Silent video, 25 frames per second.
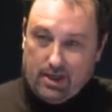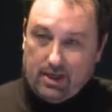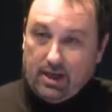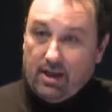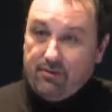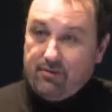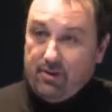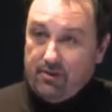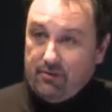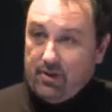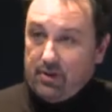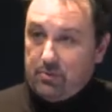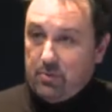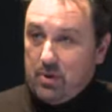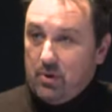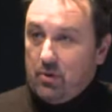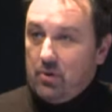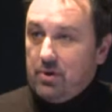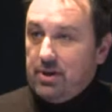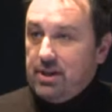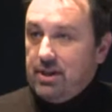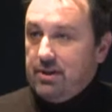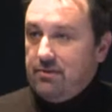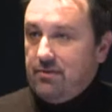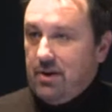And I think that we all
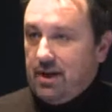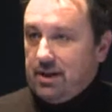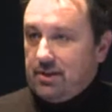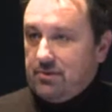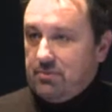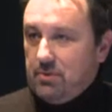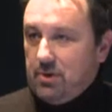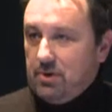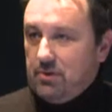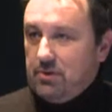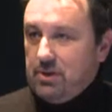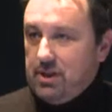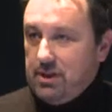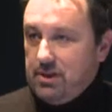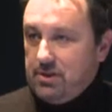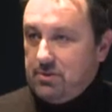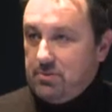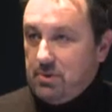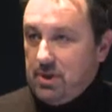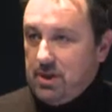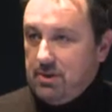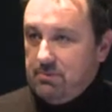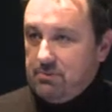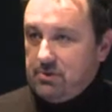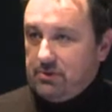need that. We all need
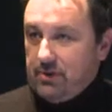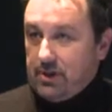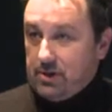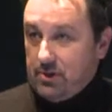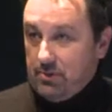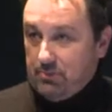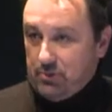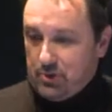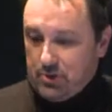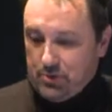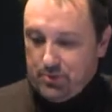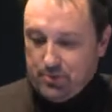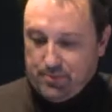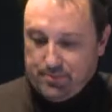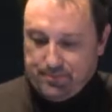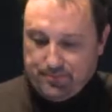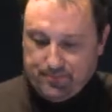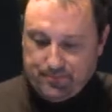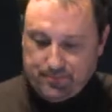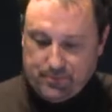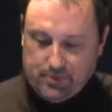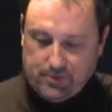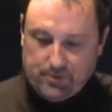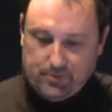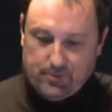dreams that come true.
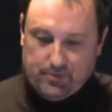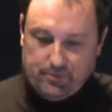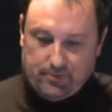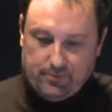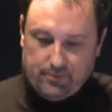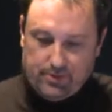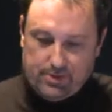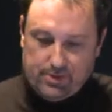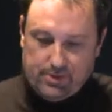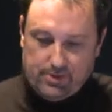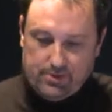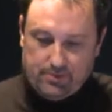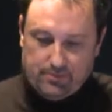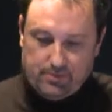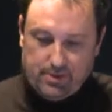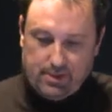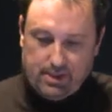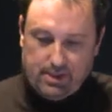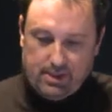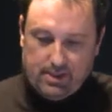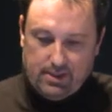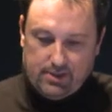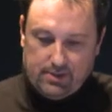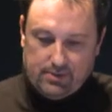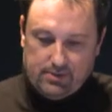So this is
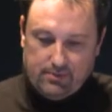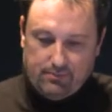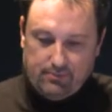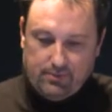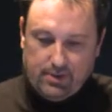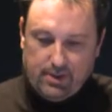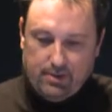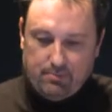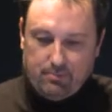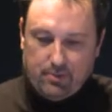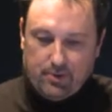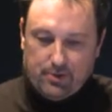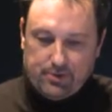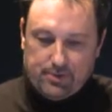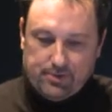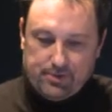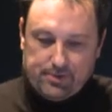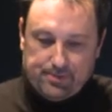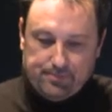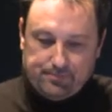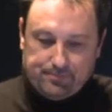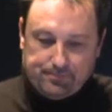really something important.